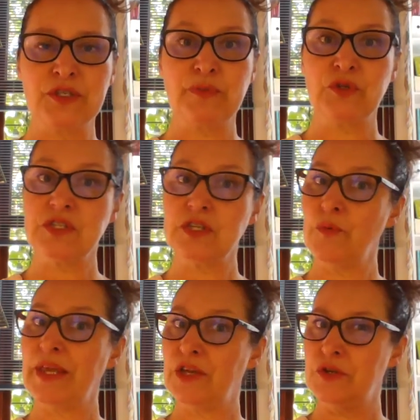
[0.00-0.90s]
but also we
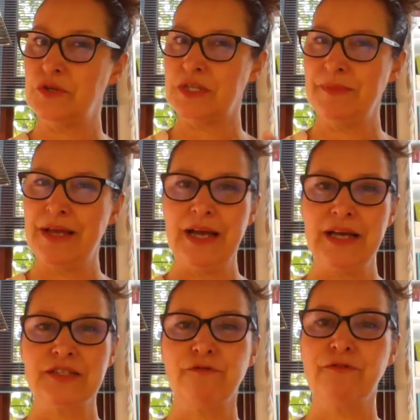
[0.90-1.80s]
can use them
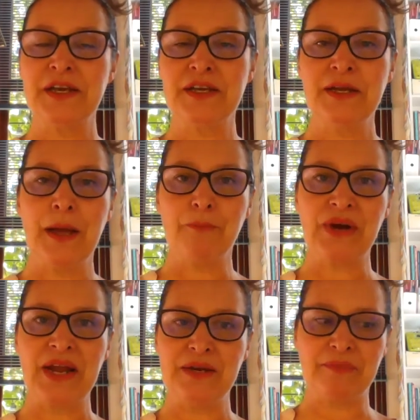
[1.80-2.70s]
as fun
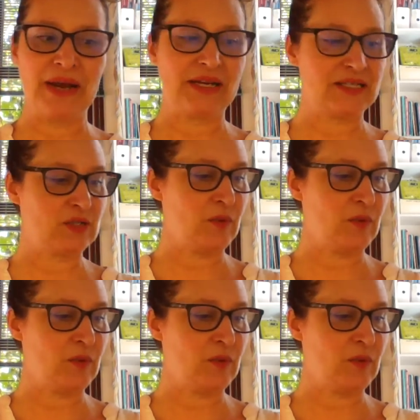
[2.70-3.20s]
brain breaks as